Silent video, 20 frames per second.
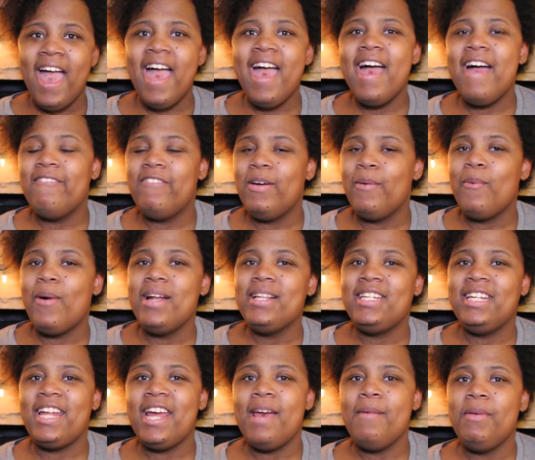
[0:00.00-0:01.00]
Everyone,
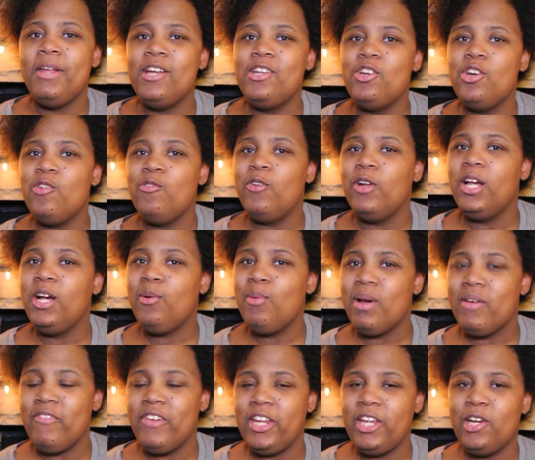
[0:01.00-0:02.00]
today I'm going to do a really
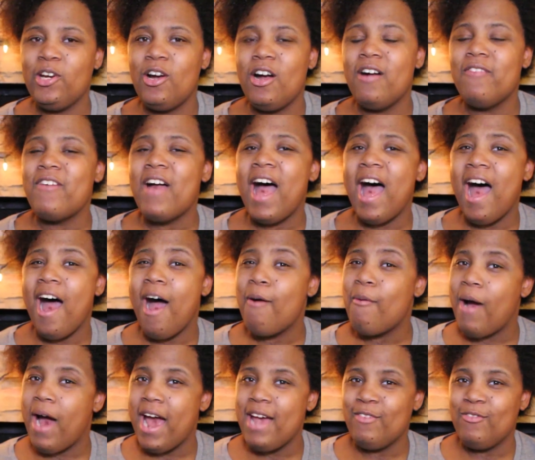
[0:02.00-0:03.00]
quick video of how
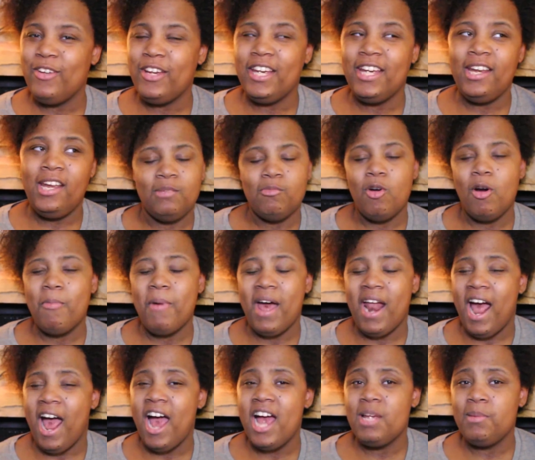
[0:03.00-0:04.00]
I read. It's more
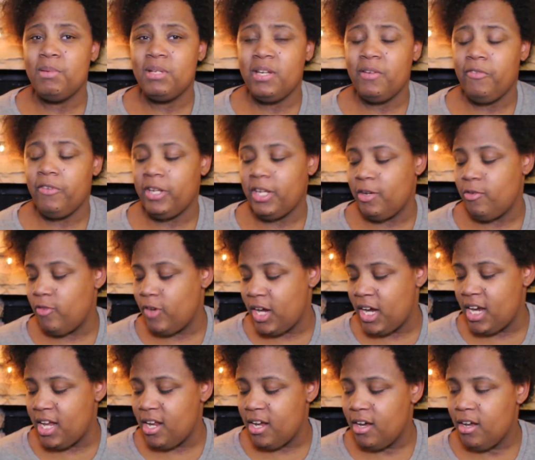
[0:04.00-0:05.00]
about how I specifically
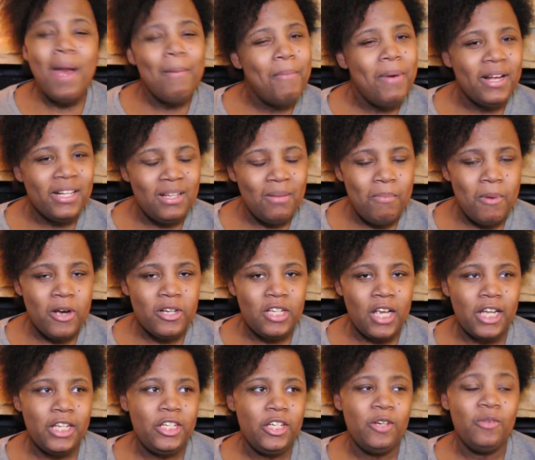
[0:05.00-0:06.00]
read. I pick the books
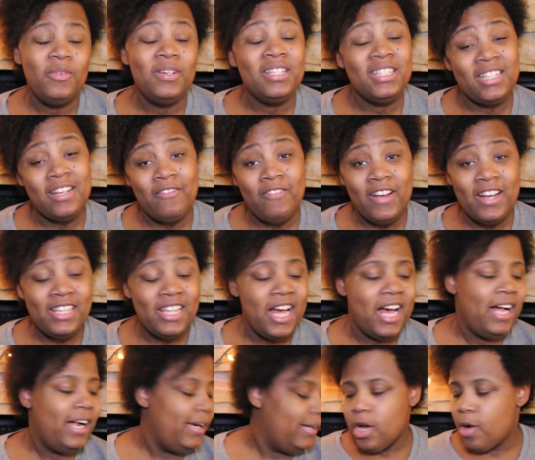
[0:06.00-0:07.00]
I do and stuff like
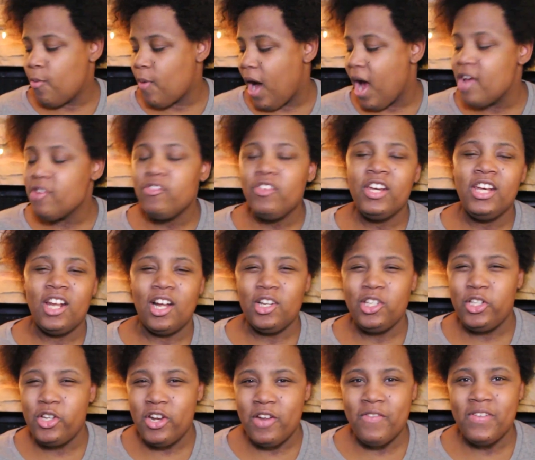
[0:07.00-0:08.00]
that. So I read on
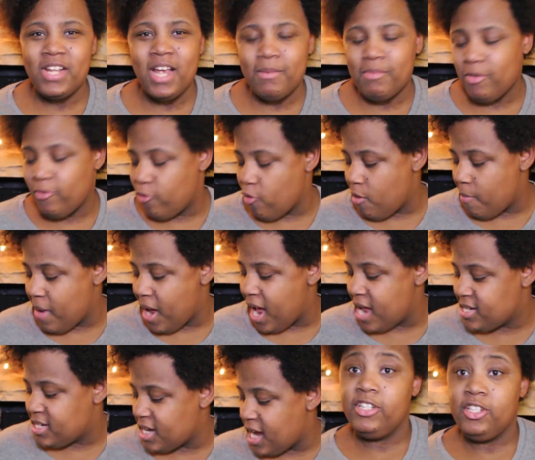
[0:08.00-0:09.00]
two different types of
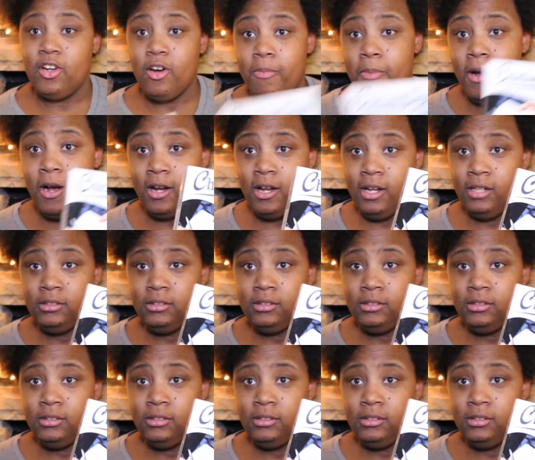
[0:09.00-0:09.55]
formats. Physical book,